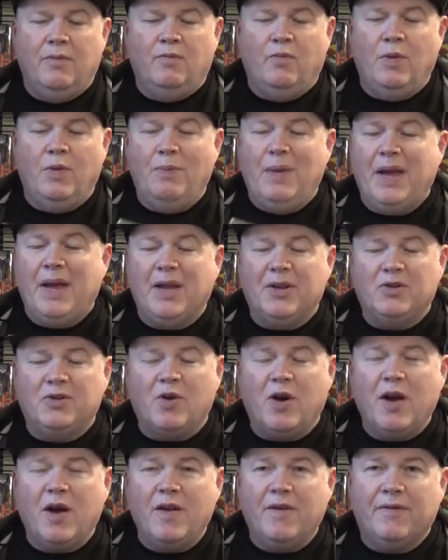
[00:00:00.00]
Mega
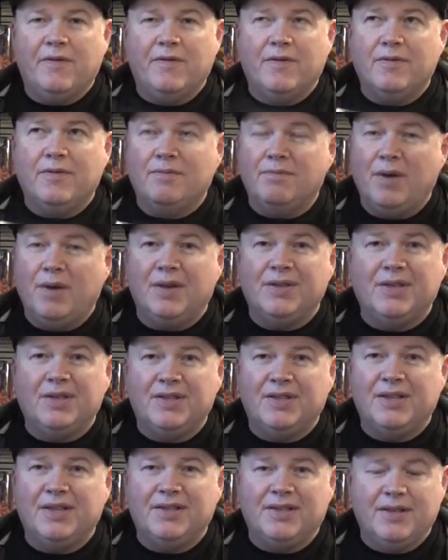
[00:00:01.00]
Drive,
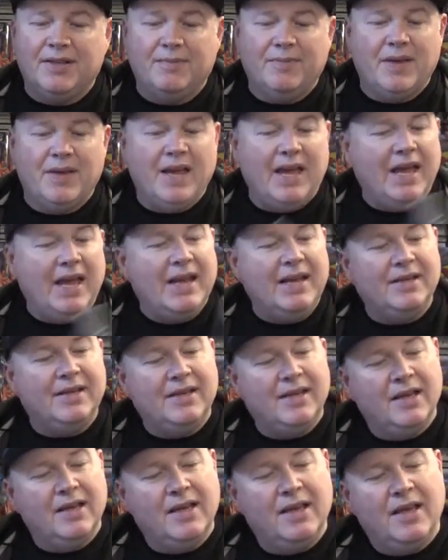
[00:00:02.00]
Master System,
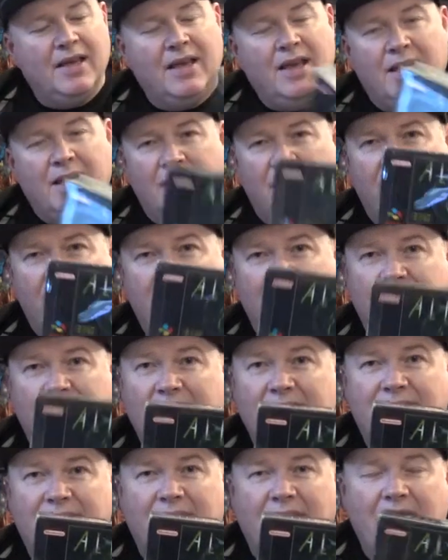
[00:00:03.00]
and
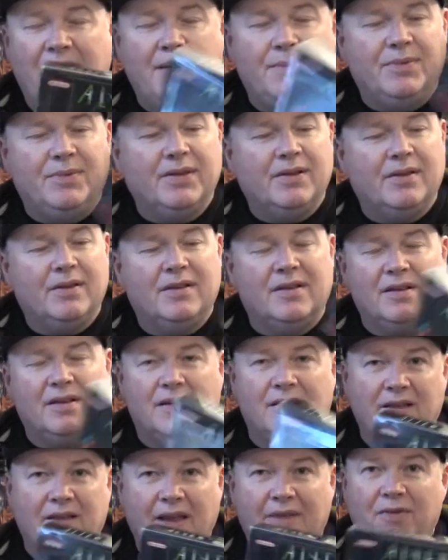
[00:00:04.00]
SNES games,
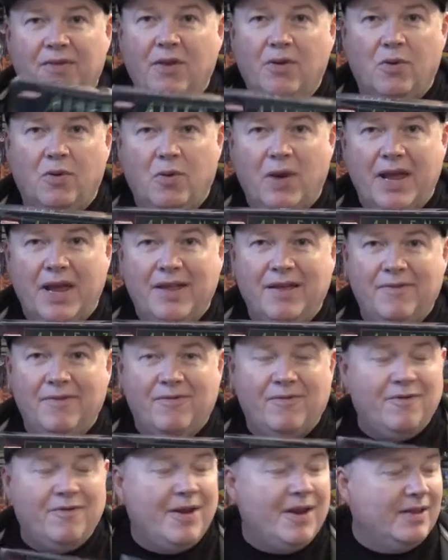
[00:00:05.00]
even though they're all
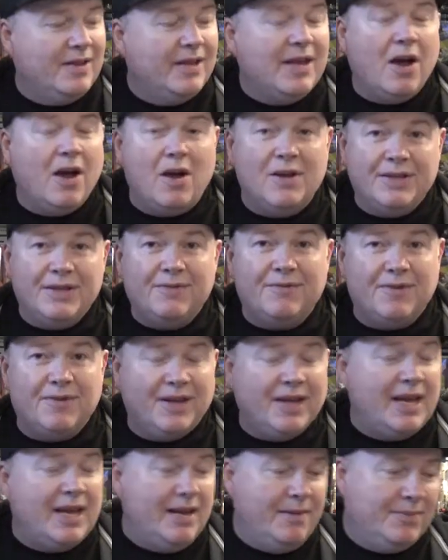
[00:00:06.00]
Alien 3, they are
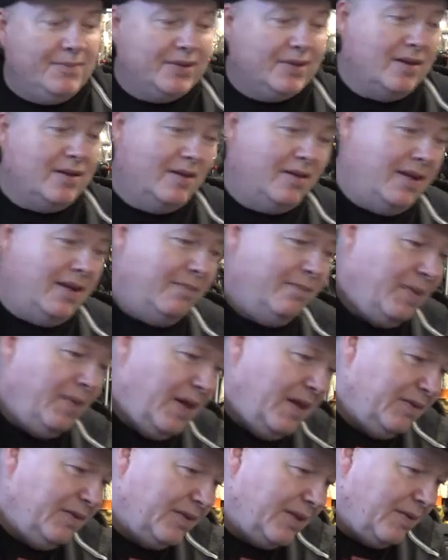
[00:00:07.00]
different games
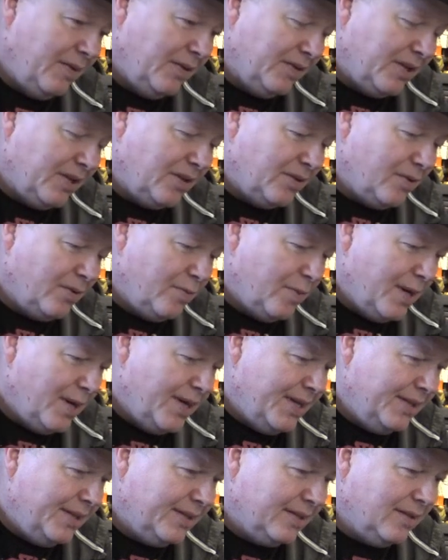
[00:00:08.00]
in subtle
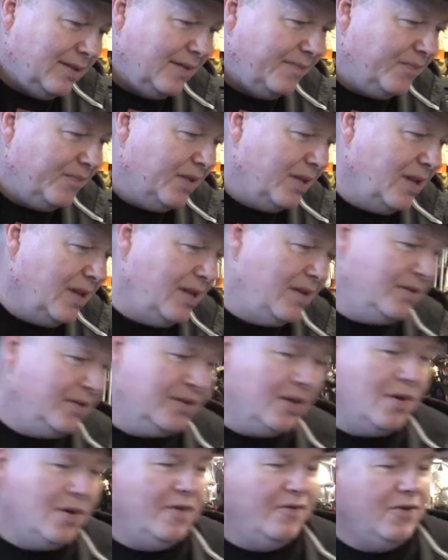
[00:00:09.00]
ways.
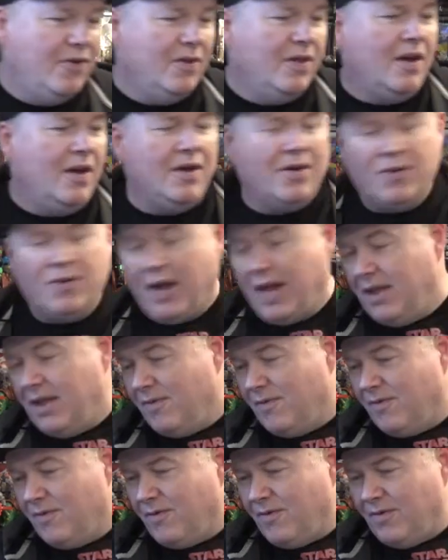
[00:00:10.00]
So if you like your
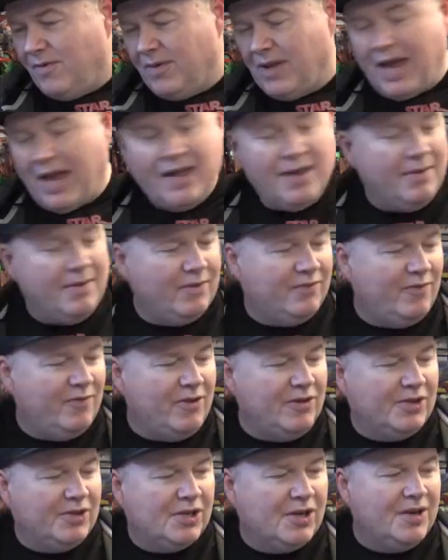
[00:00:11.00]
Alien
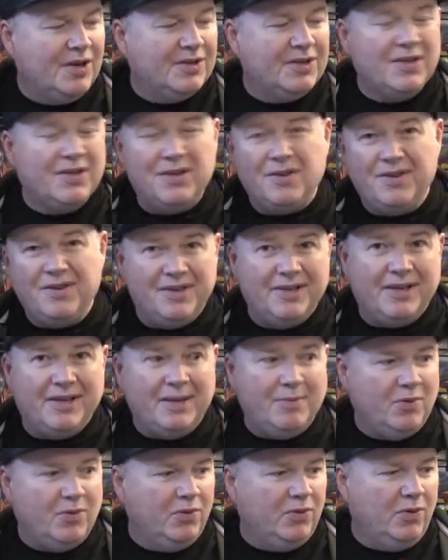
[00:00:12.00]
franchise, you do need to
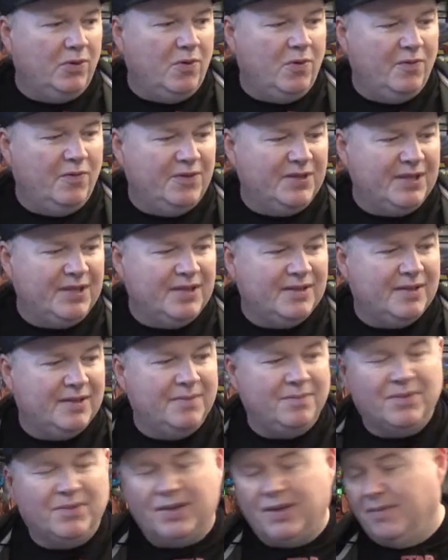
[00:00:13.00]
get them on all the
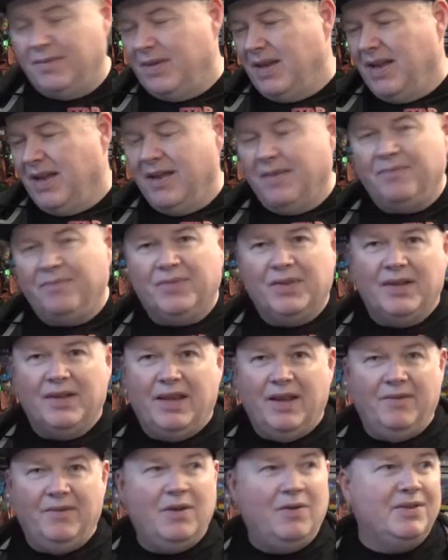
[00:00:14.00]
systems,
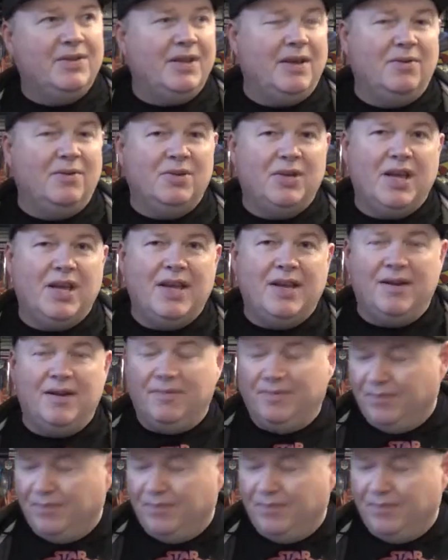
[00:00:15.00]
even though it's LGN.